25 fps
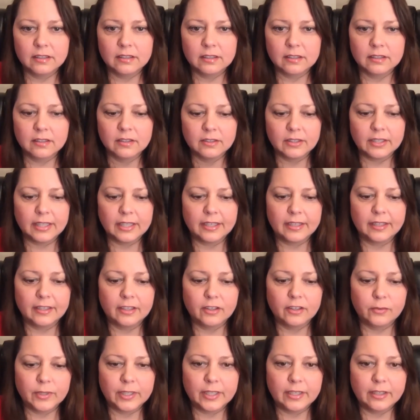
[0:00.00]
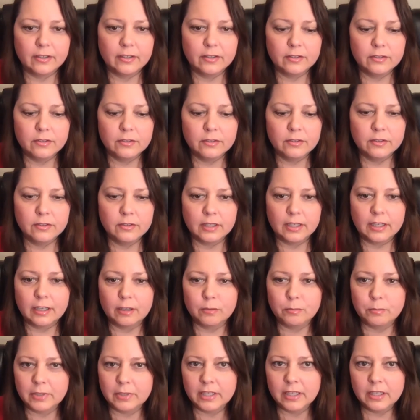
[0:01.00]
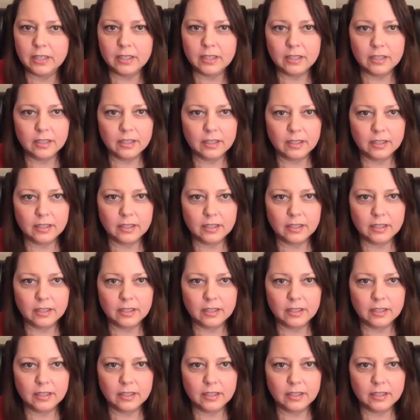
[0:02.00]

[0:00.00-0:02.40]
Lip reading: Okay, here we go. Copy